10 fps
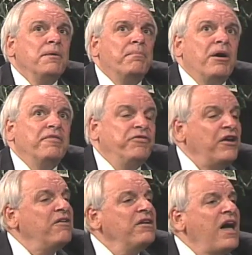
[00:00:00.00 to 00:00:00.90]
But
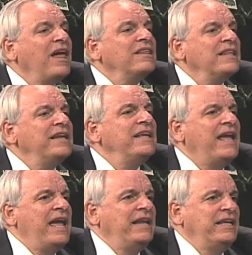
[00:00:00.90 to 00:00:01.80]
they're not
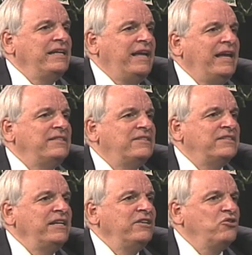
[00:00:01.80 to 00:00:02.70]
litigating cases
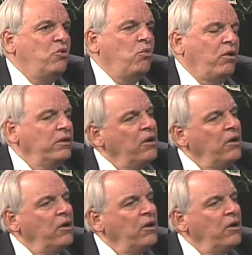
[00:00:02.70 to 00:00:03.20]
in court